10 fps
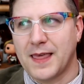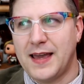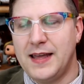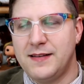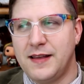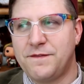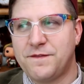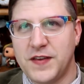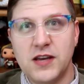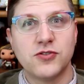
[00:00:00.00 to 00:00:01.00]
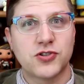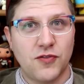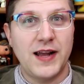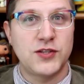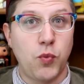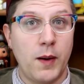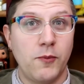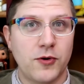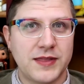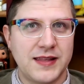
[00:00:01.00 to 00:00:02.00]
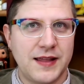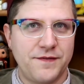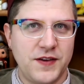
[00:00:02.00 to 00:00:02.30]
it feels, it's one more thing that